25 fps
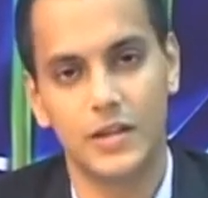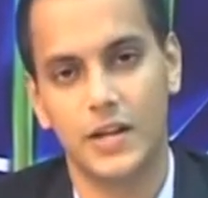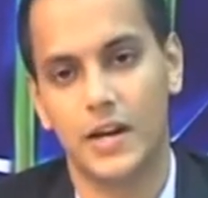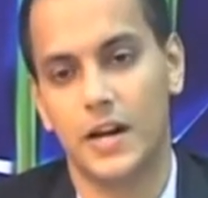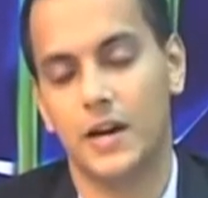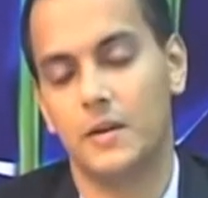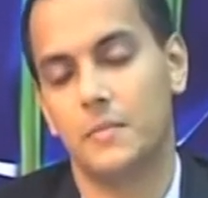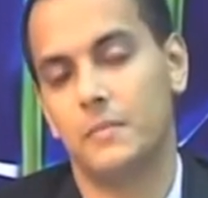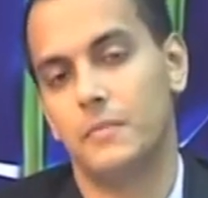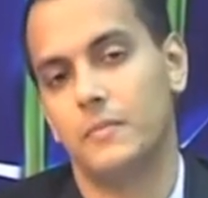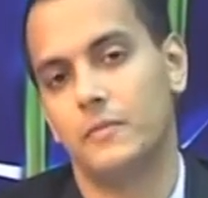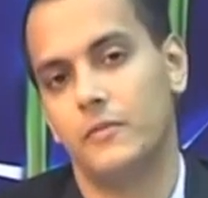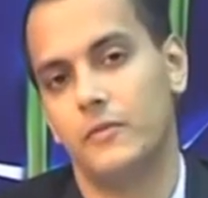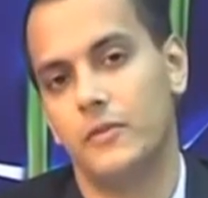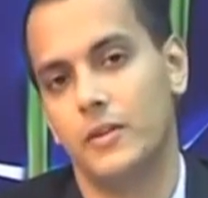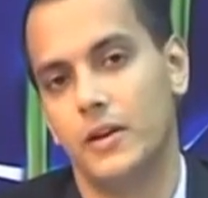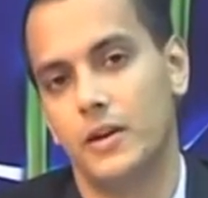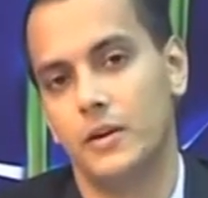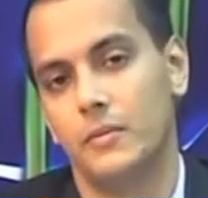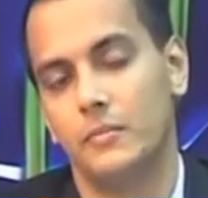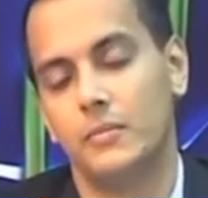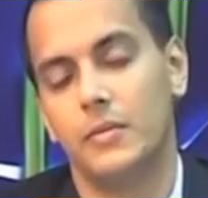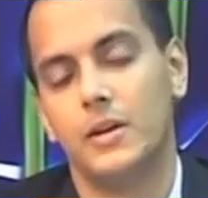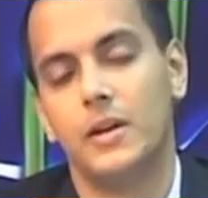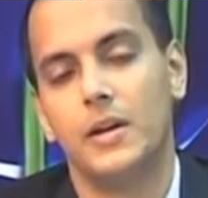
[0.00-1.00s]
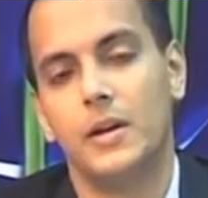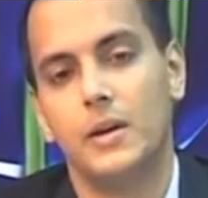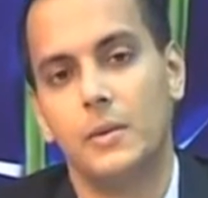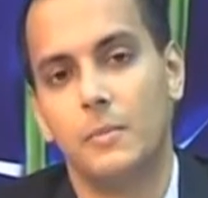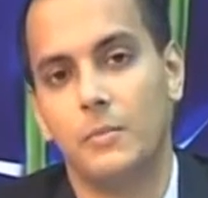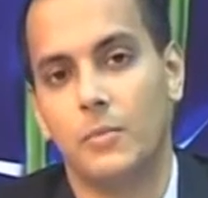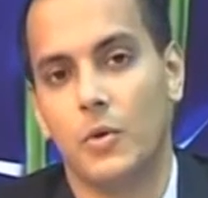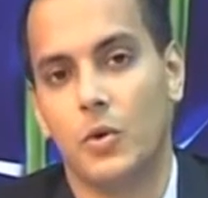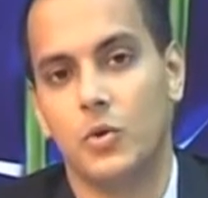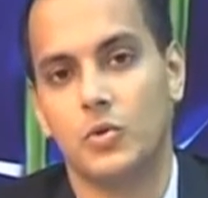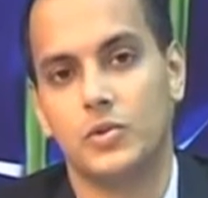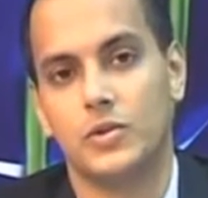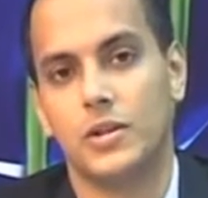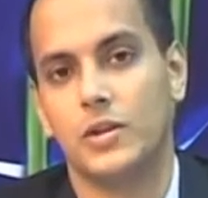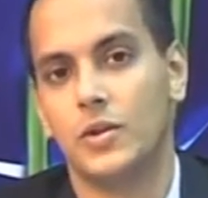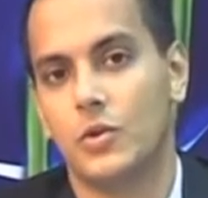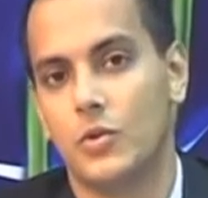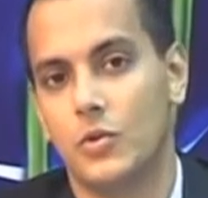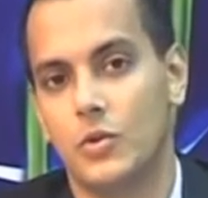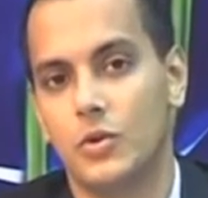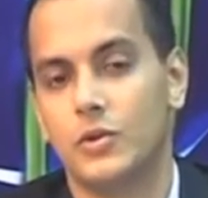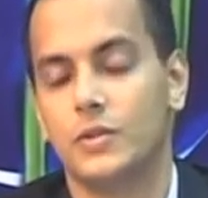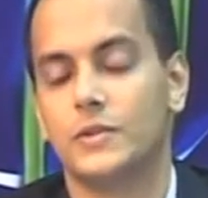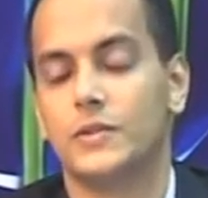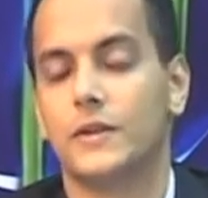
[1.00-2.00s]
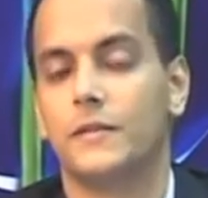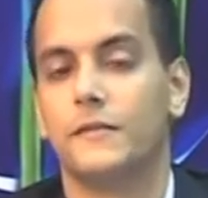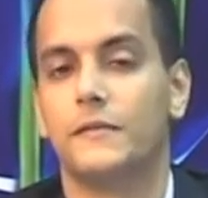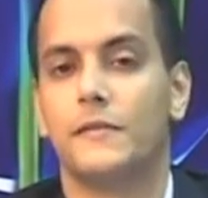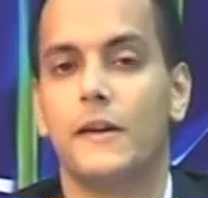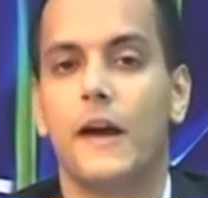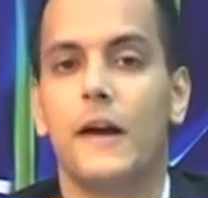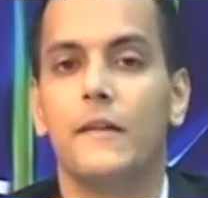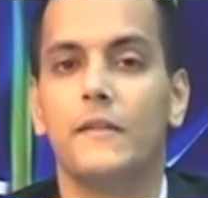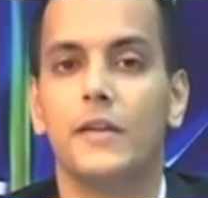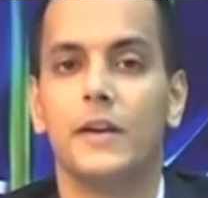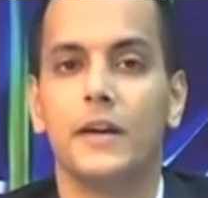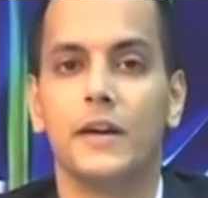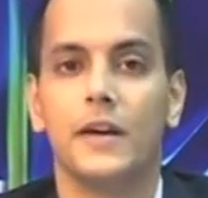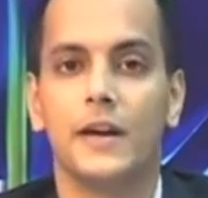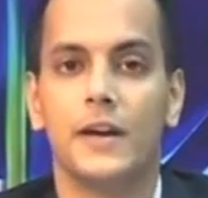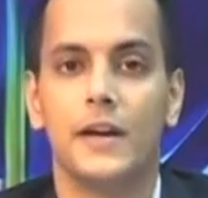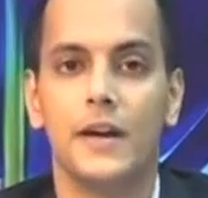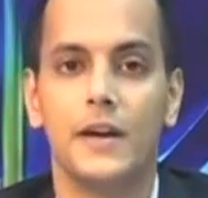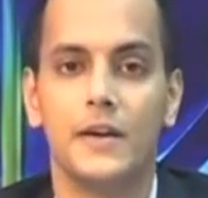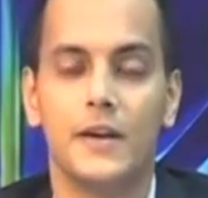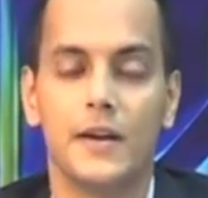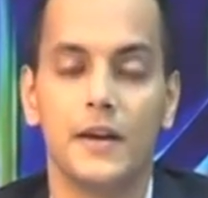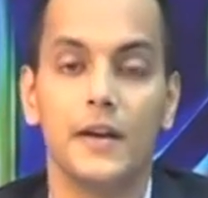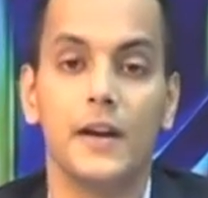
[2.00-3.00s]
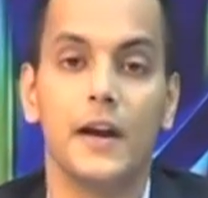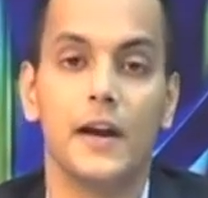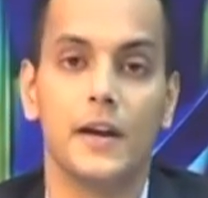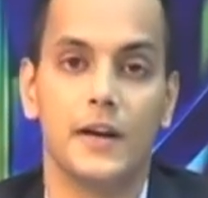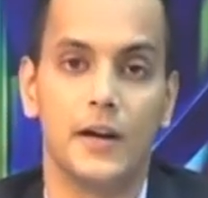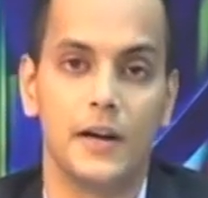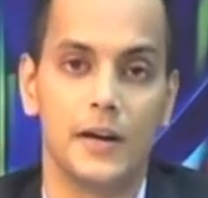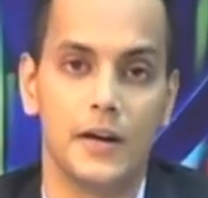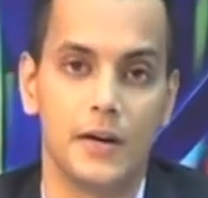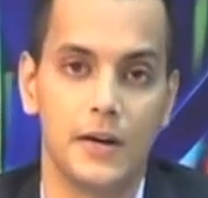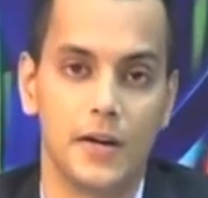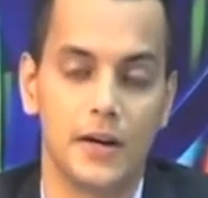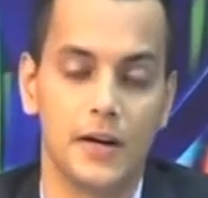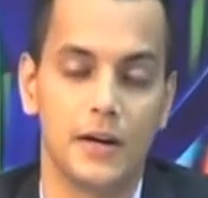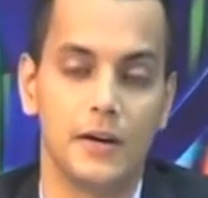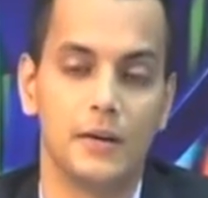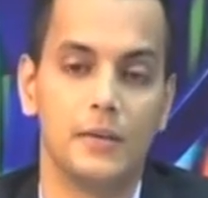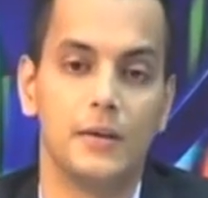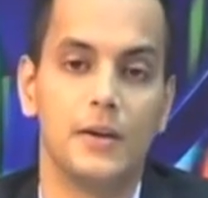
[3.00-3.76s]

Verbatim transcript: So, there are two parameters one being the available pressure ratio